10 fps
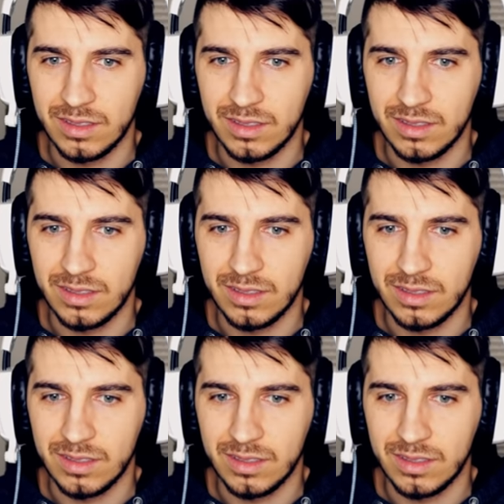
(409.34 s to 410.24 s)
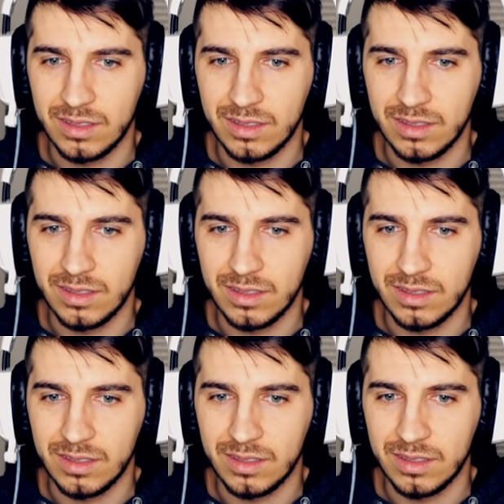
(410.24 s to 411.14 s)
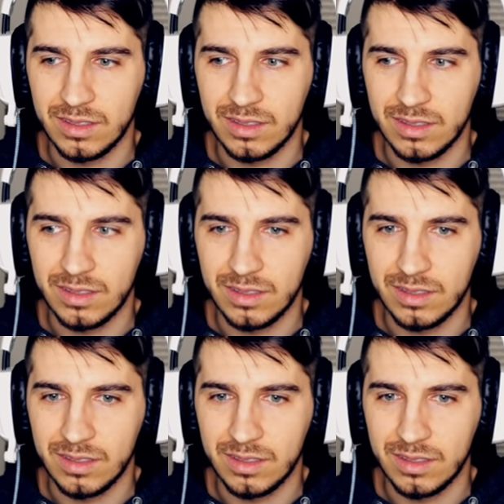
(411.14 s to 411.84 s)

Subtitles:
[no speech]